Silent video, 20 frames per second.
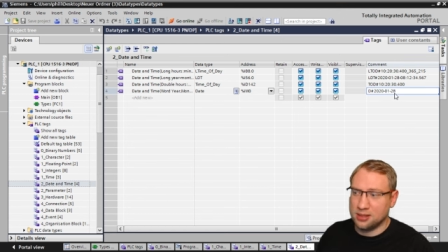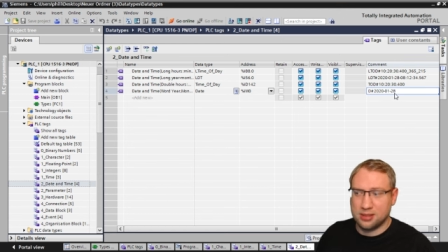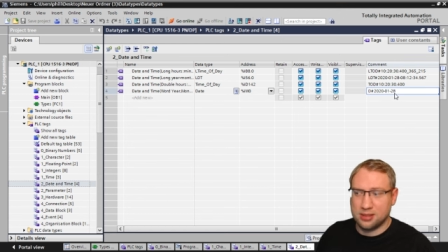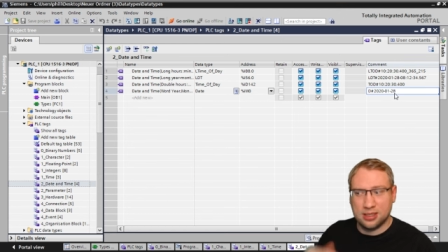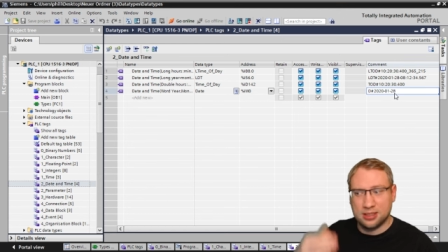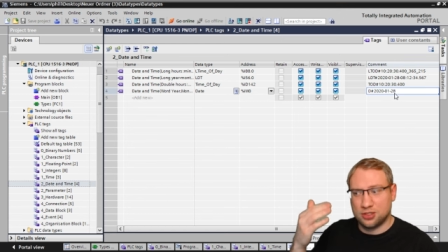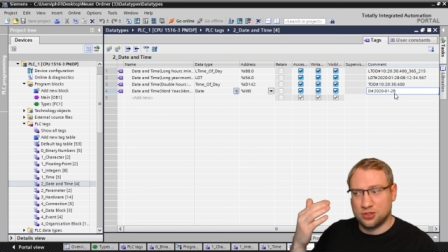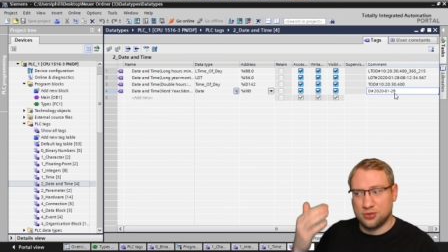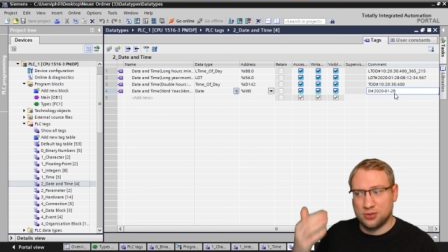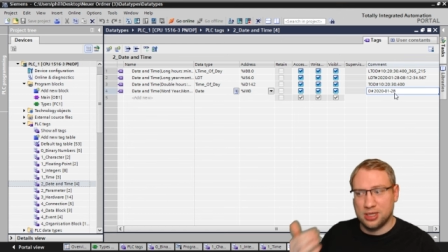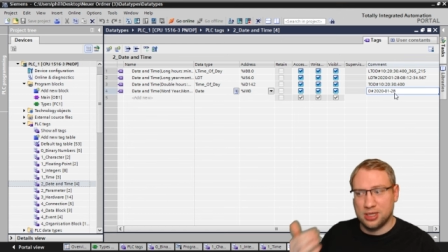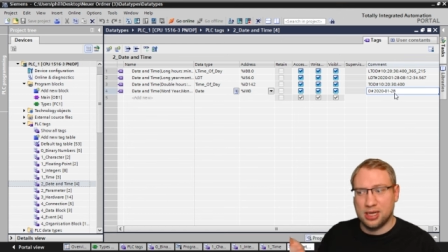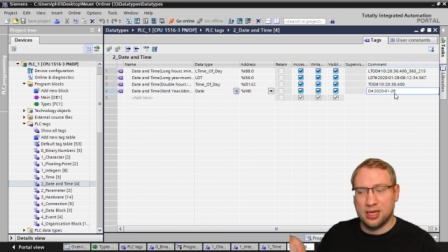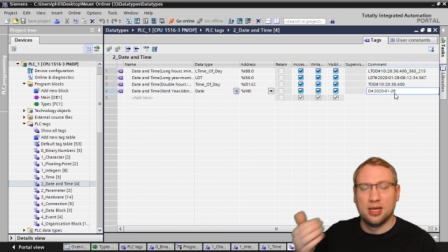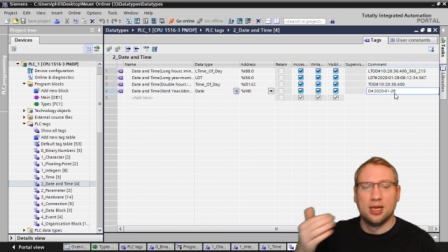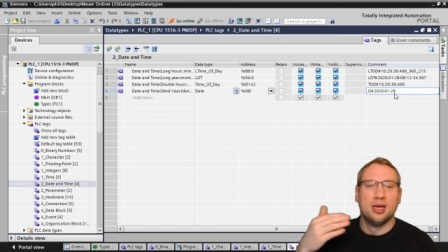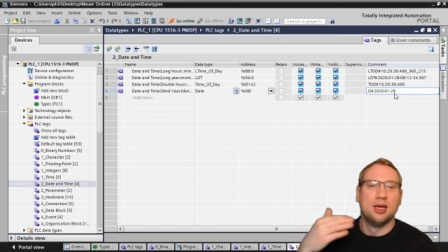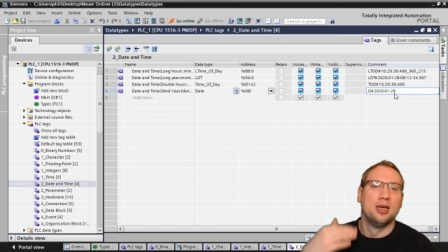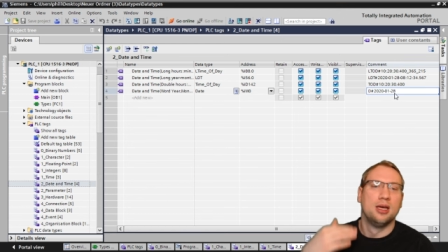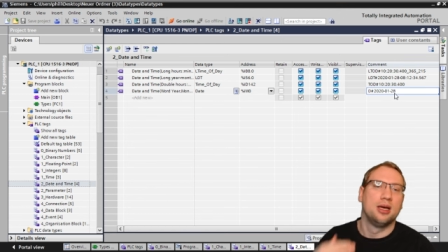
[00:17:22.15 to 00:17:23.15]
That's today.
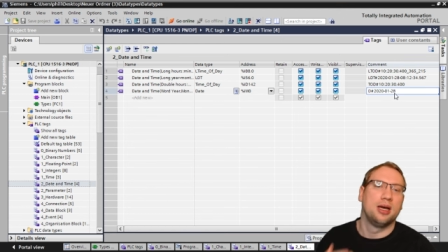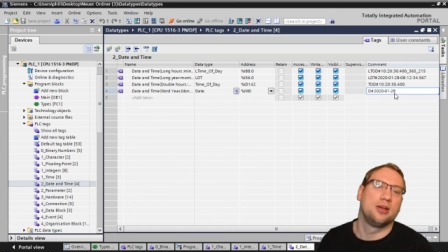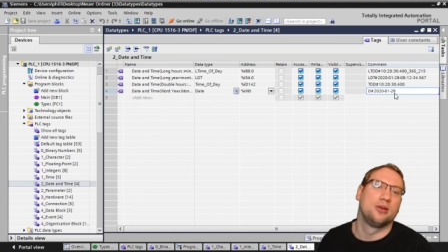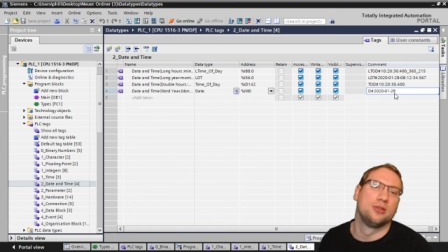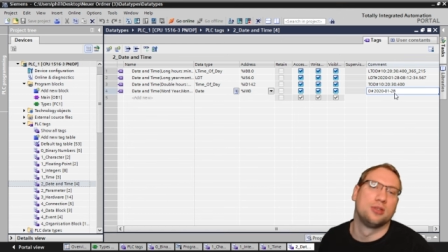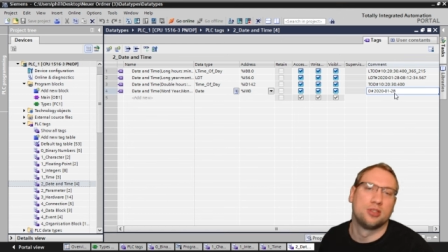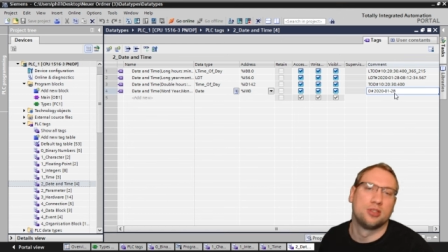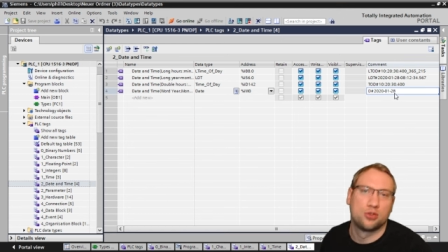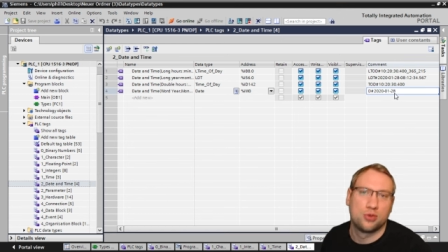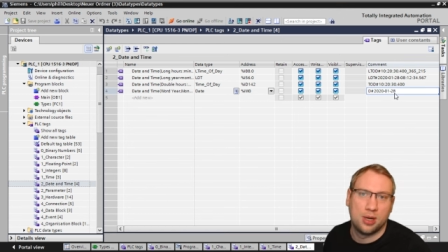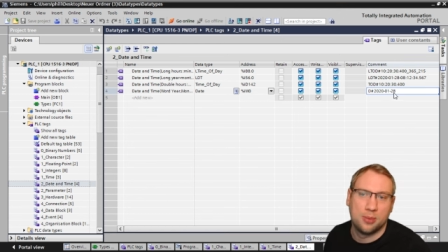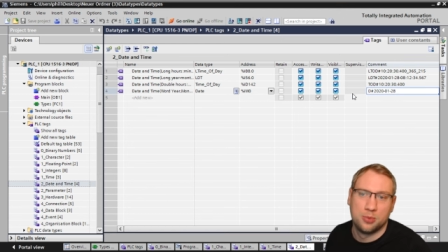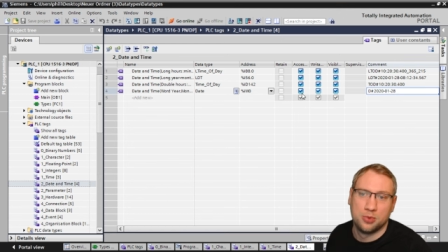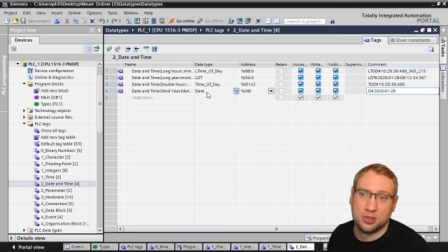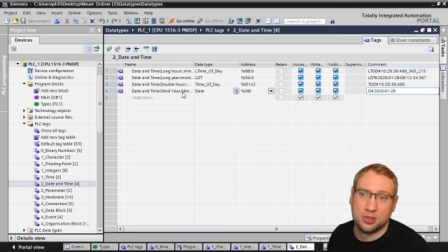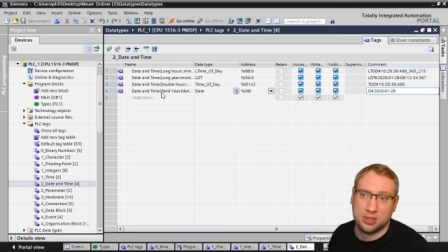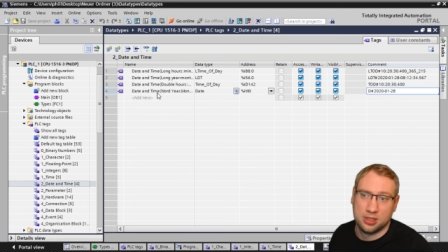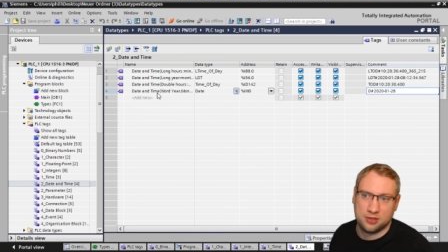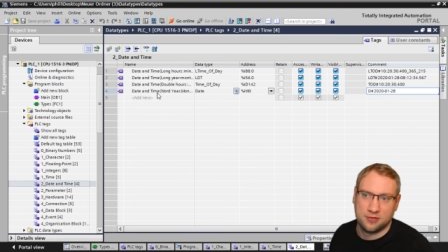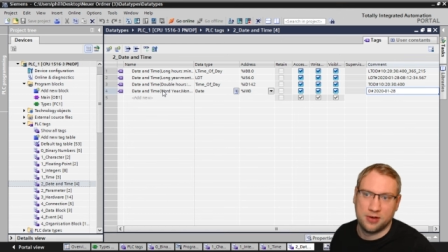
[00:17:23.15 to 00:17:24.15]
I could describe with
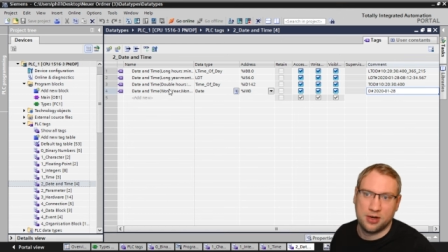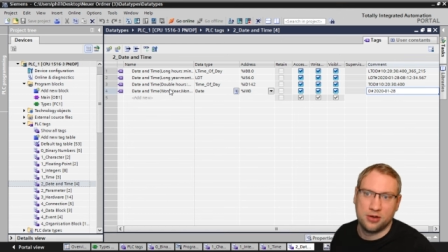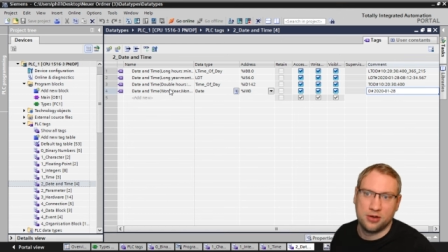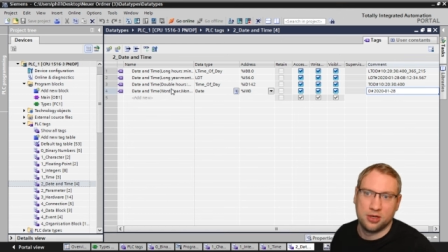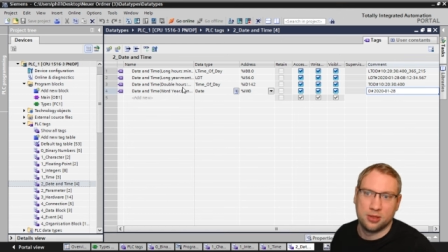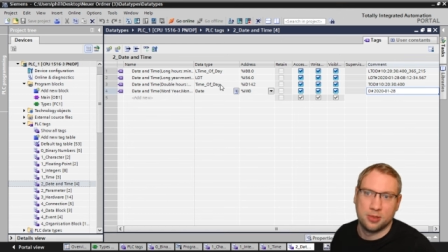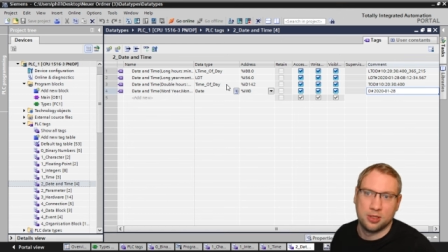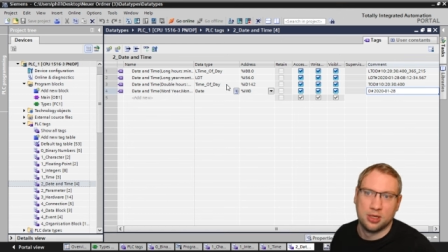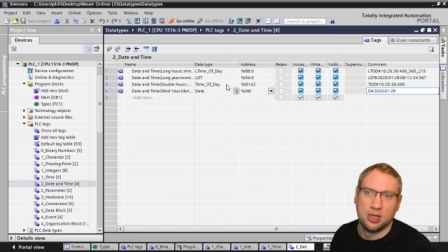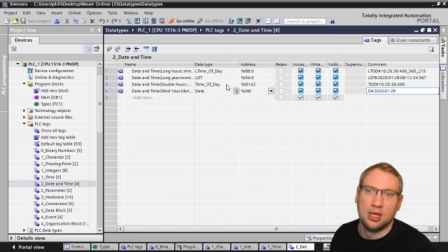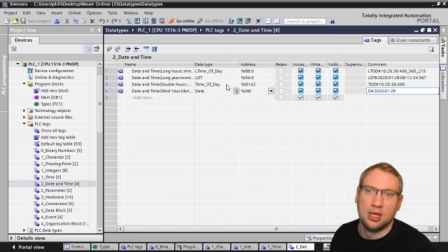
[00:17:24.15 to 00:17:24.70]
this variable.